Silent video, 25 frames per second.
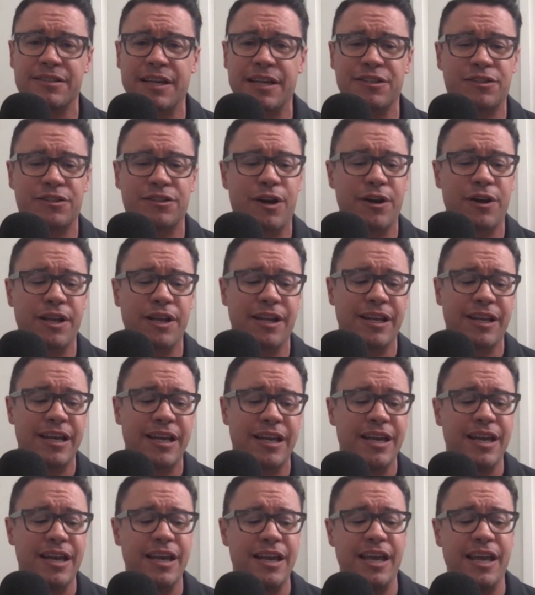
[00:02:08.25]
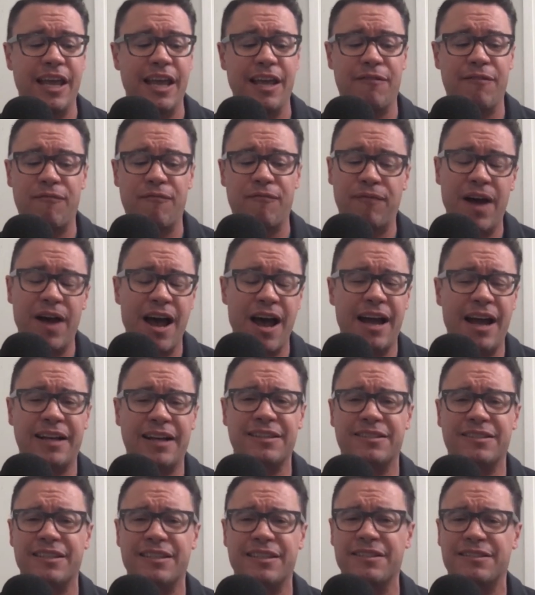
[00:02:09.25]
I started at
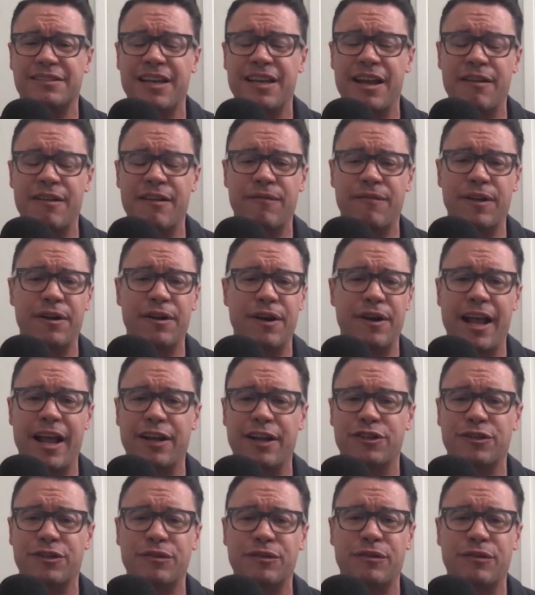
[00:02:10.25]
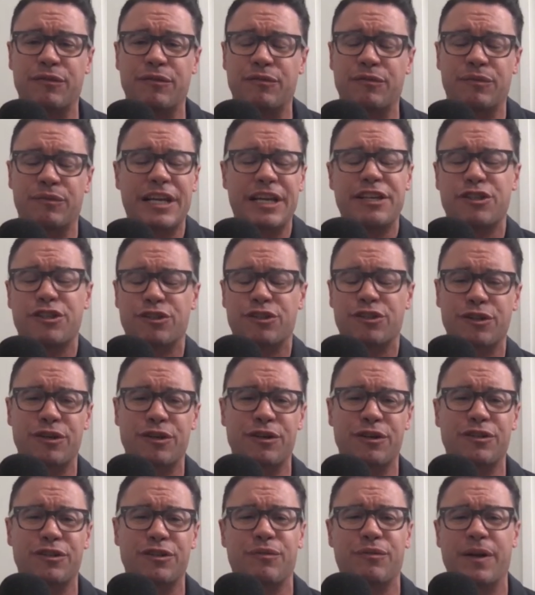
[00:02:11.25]
Fox inside of international
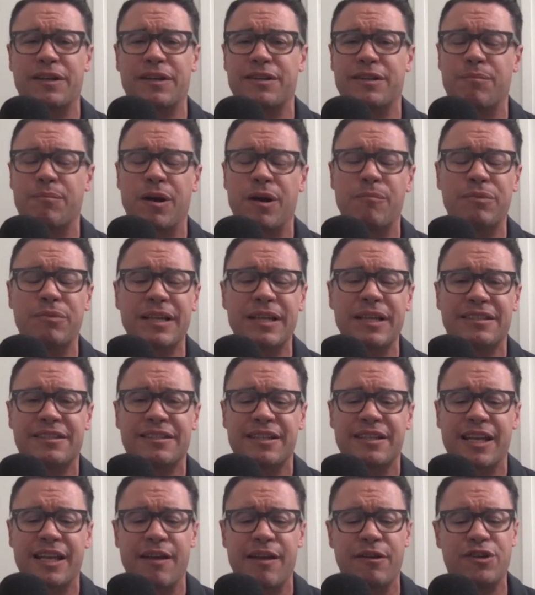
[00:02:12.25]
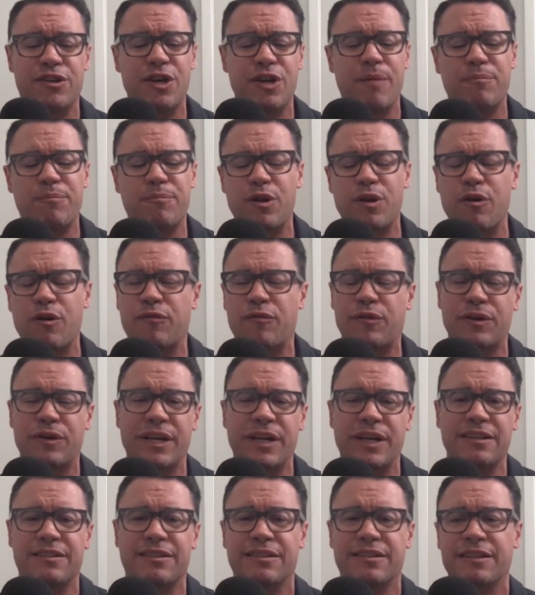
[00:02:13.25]
research, went to publicity, jumped over
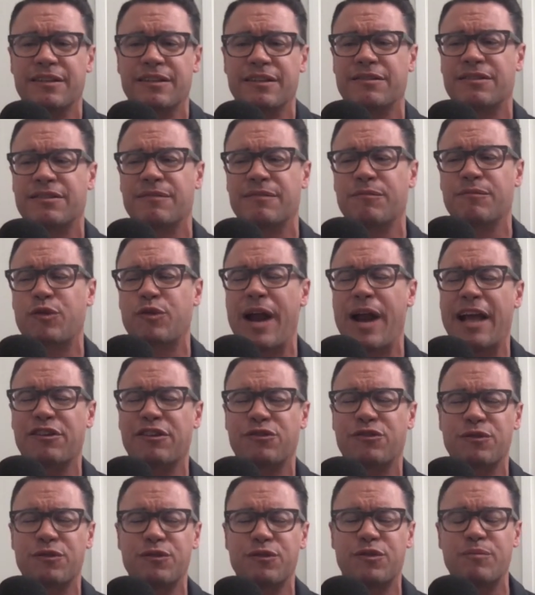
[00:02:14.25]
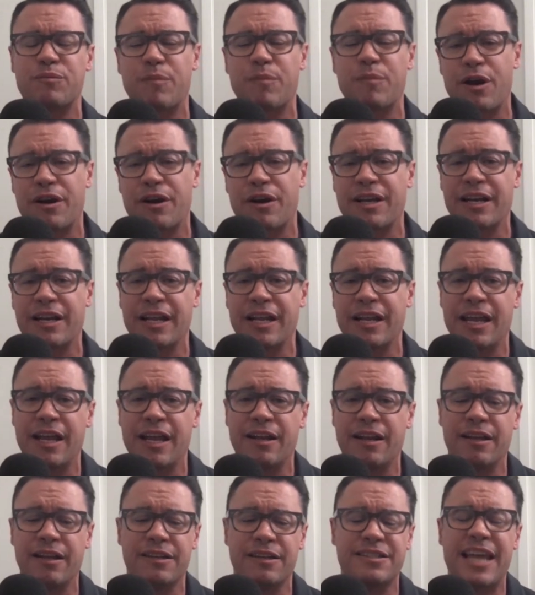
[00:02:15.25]
into some grassroots
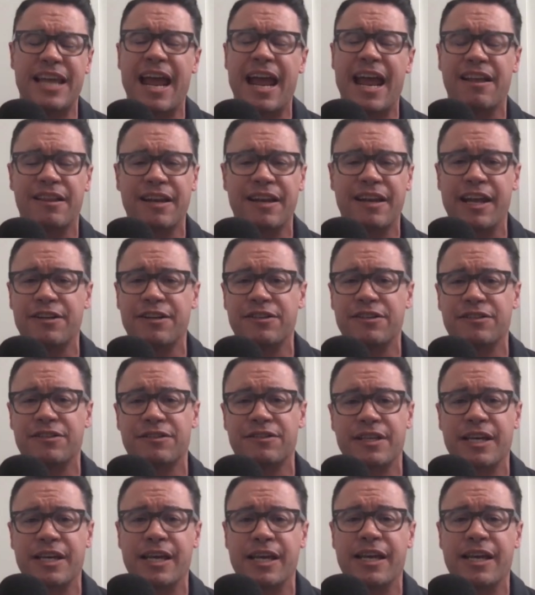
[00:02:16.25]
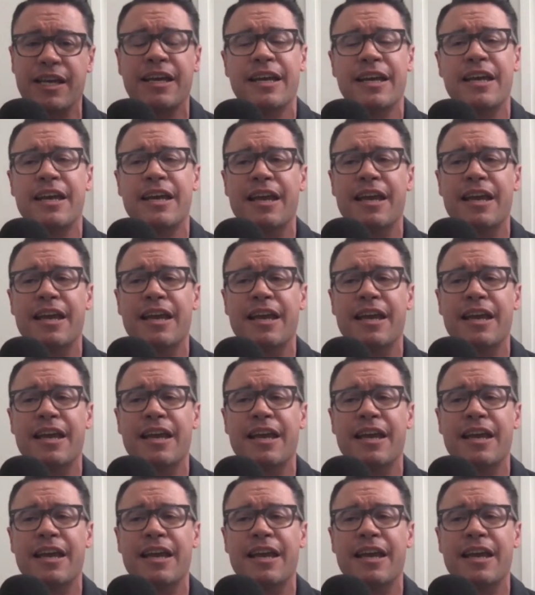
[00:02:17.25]
marketing, a talent agency,